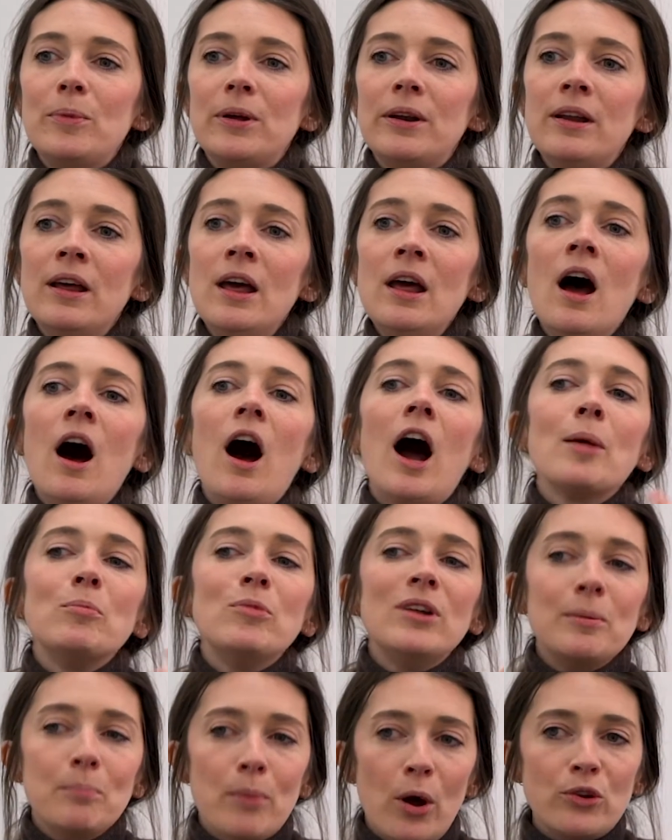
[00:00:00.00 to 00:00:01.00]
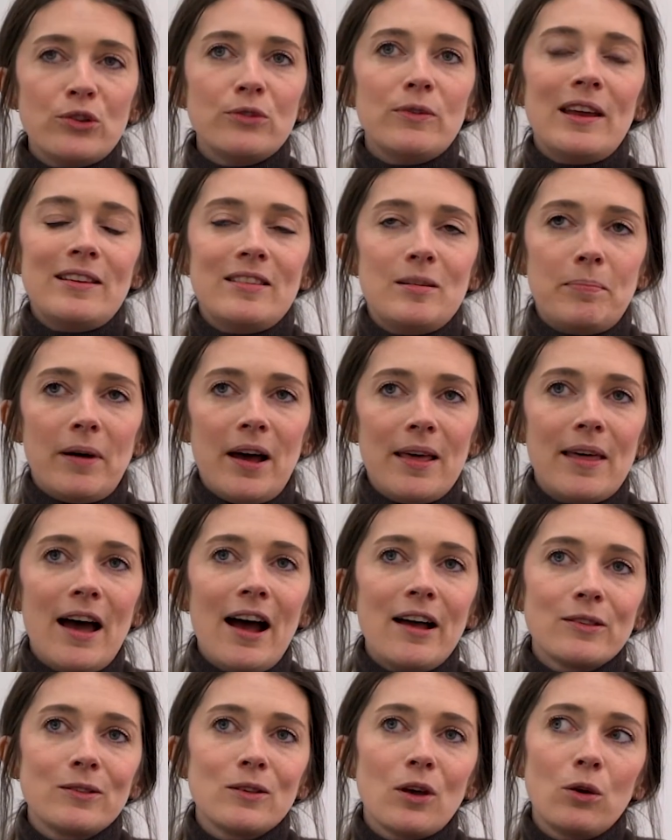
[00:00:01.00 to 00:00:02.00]
and I'm really motivated by
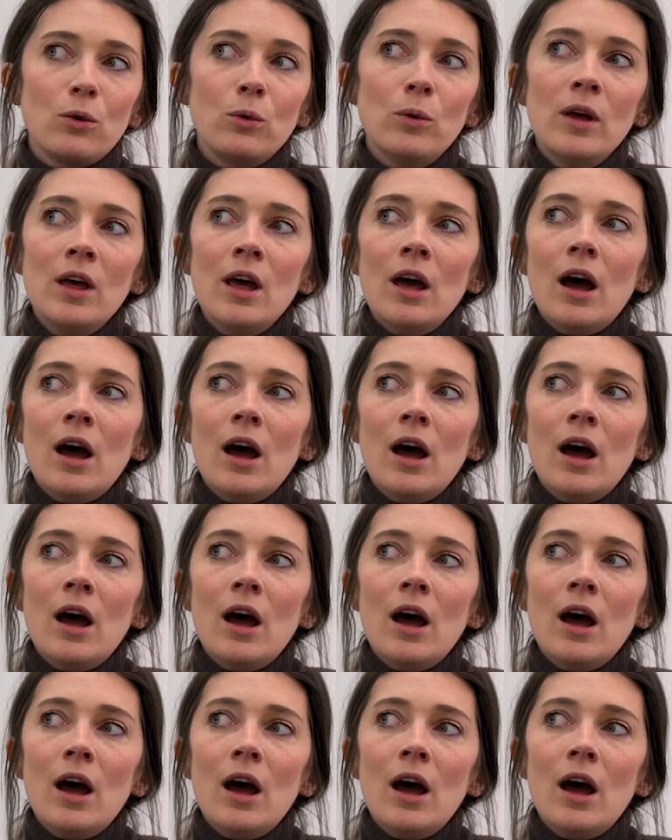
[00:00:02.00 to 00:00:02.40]
that. So